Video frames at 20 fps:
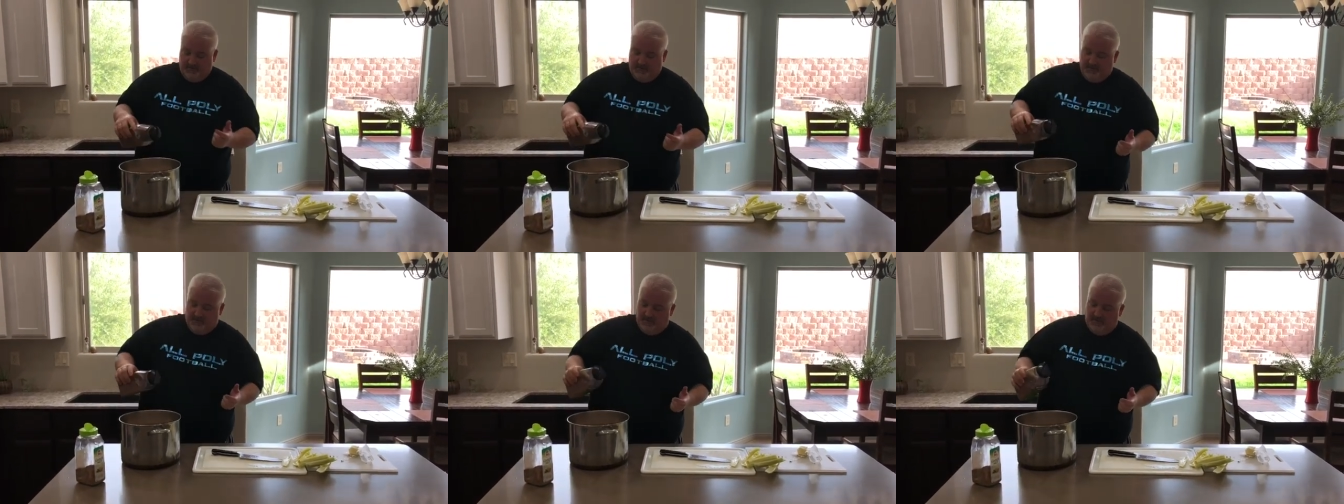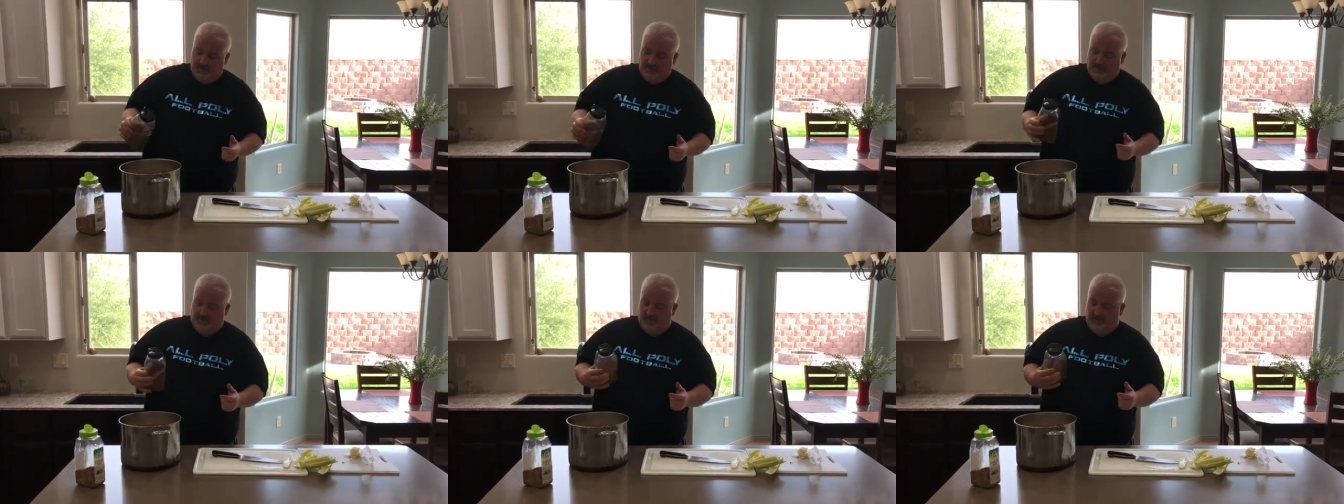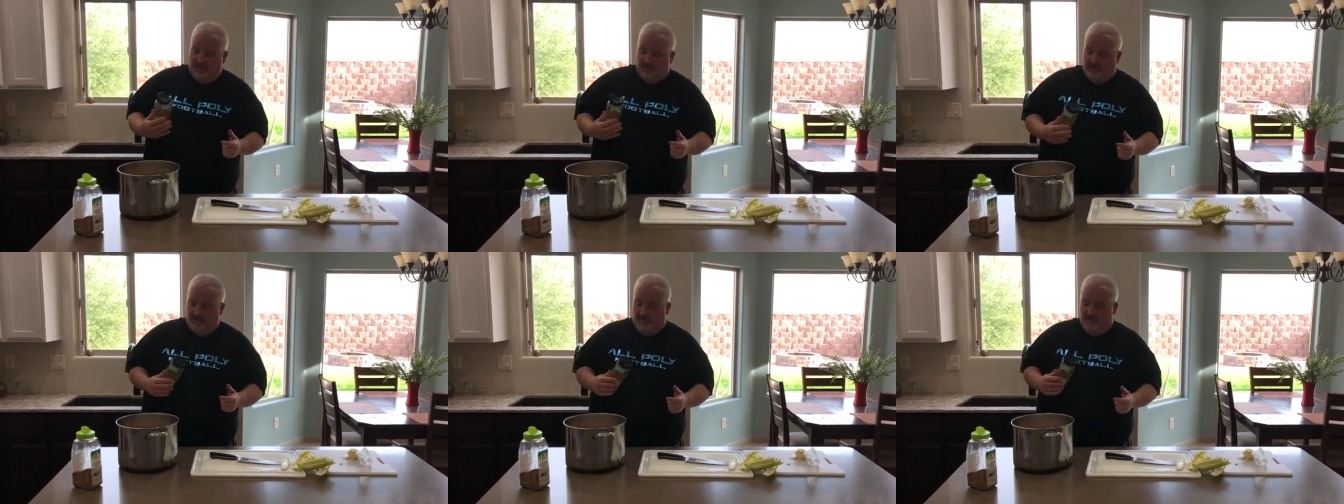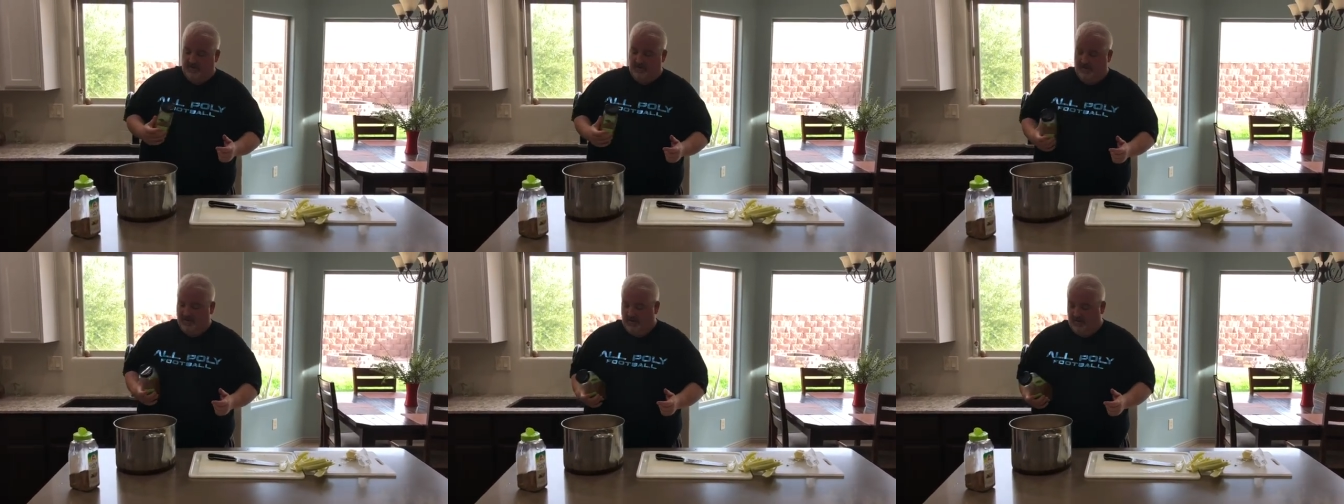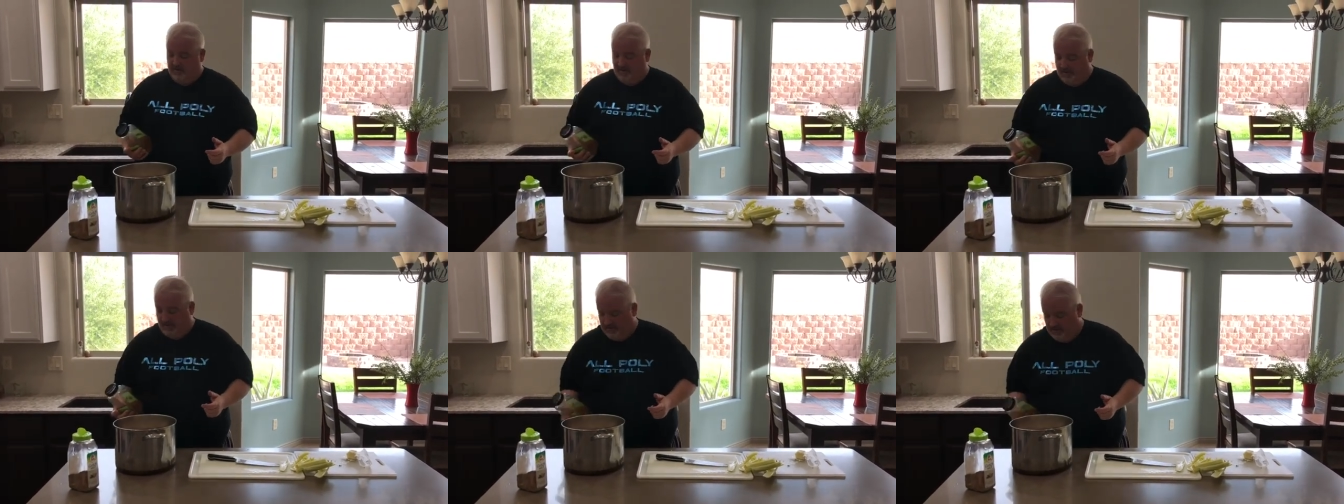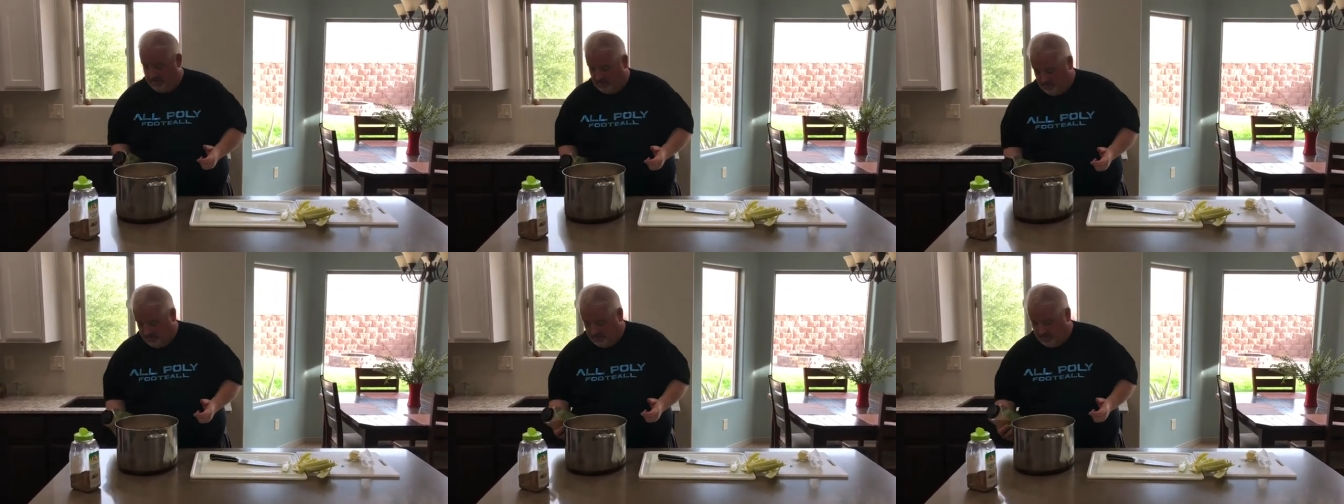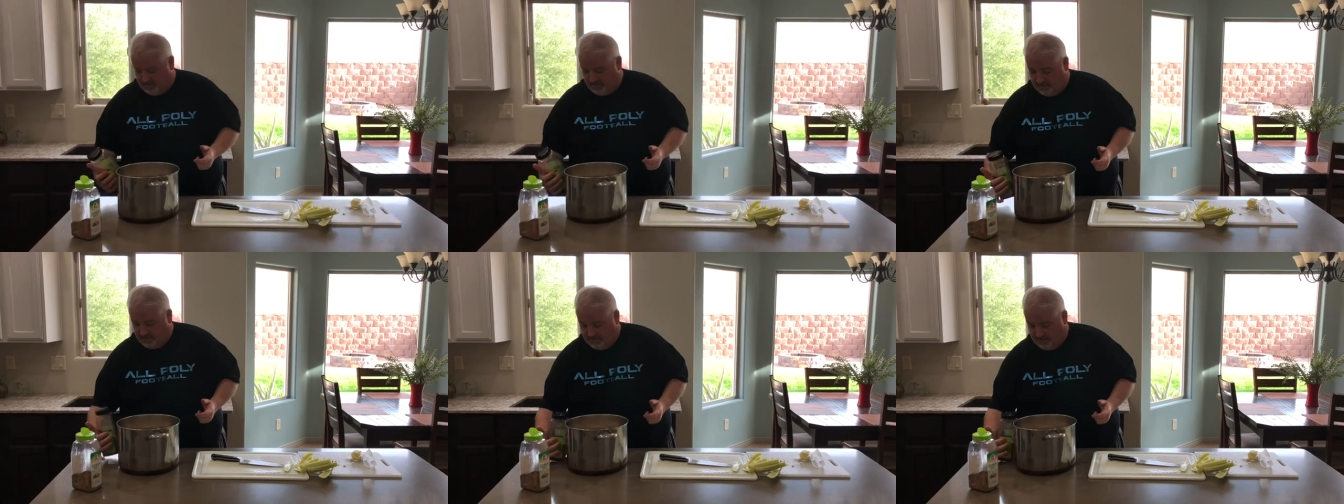and
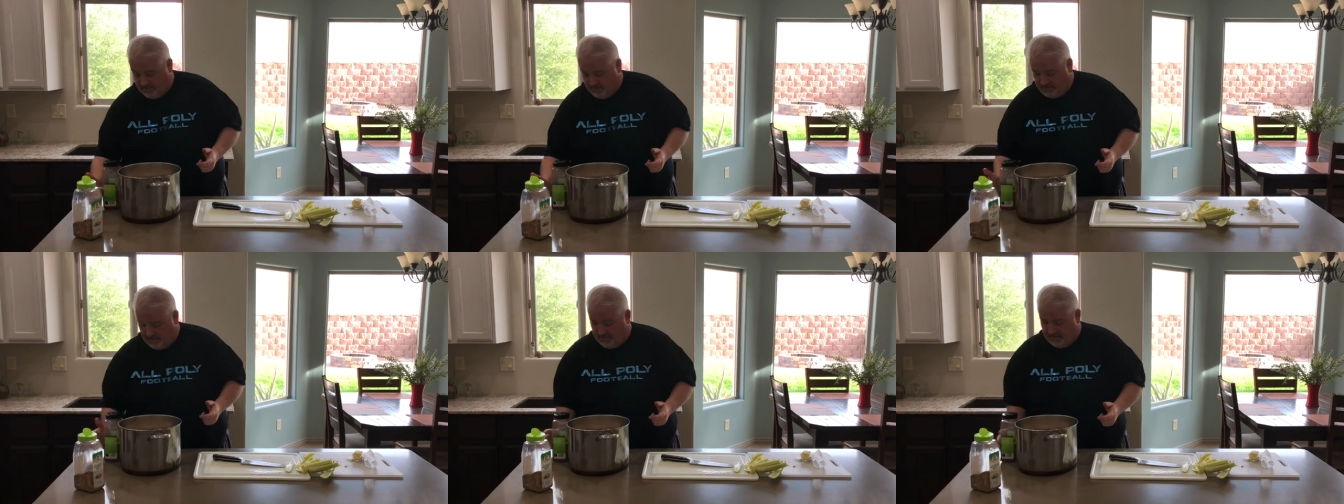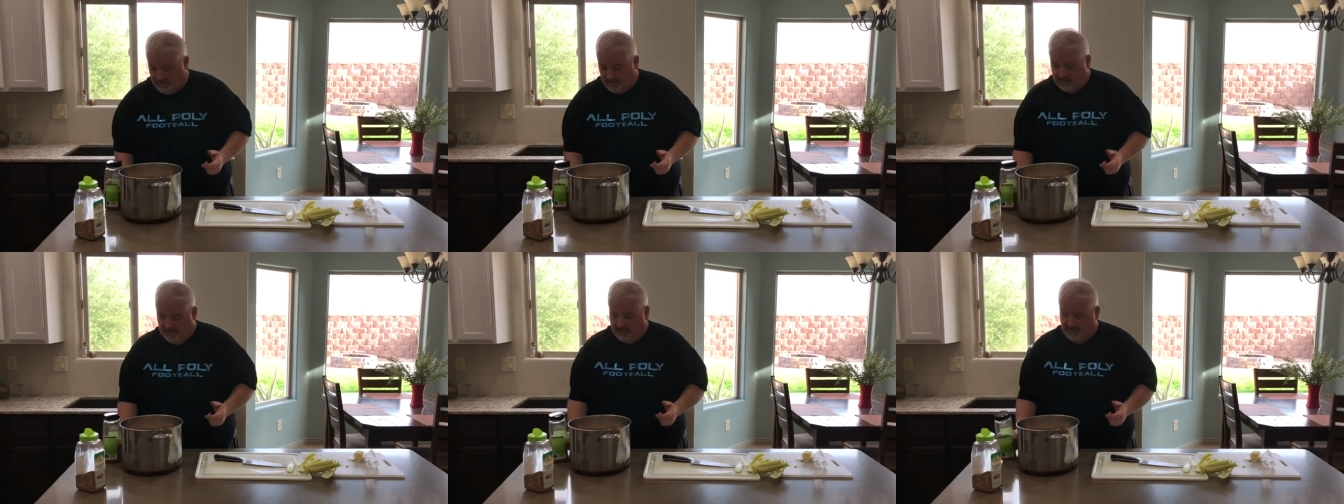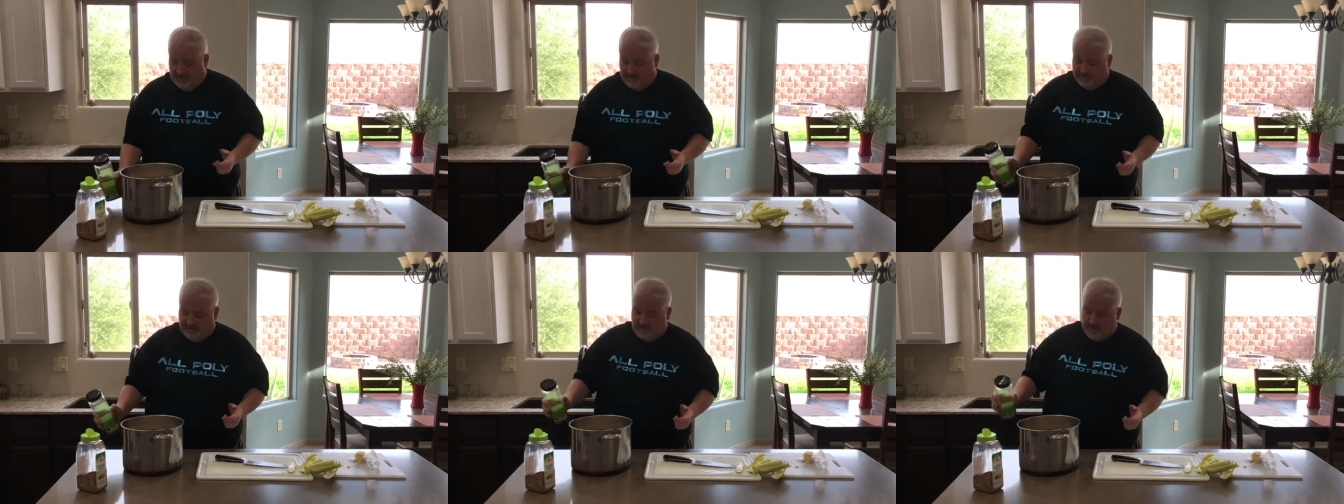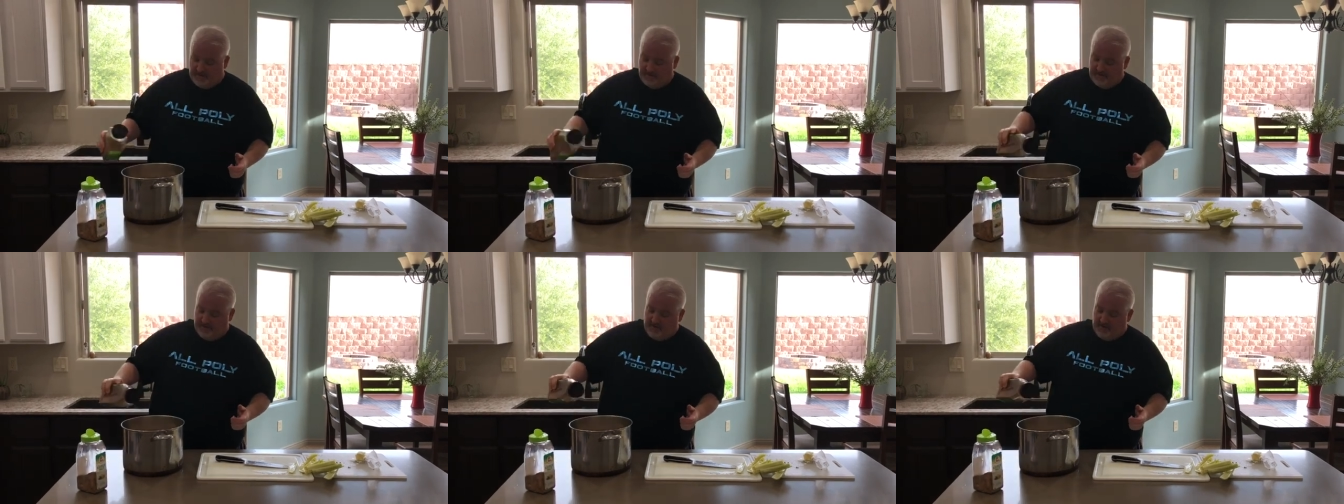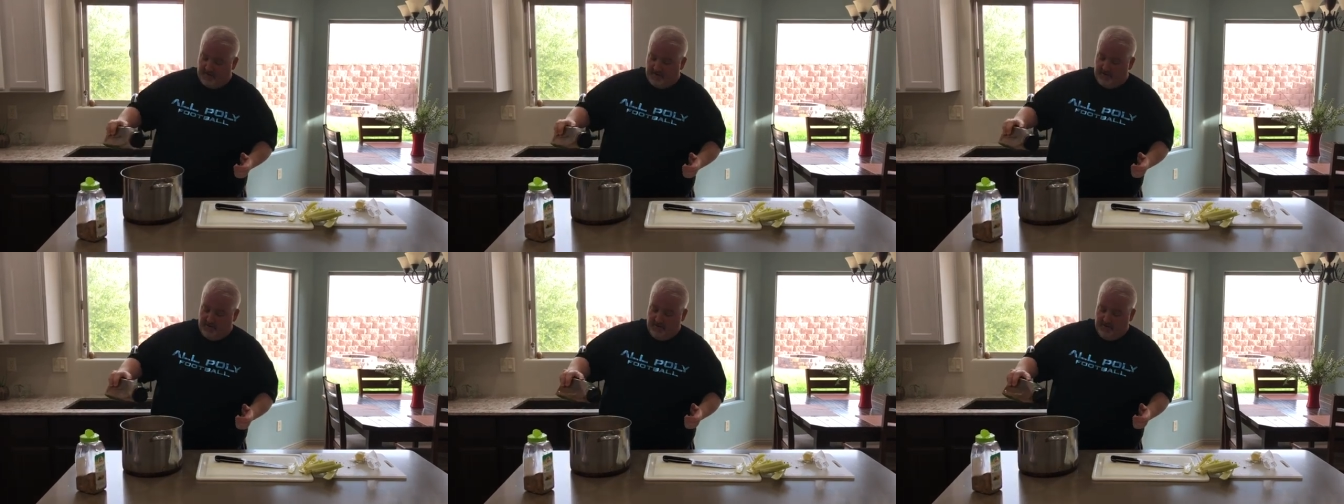it's kind of dirty.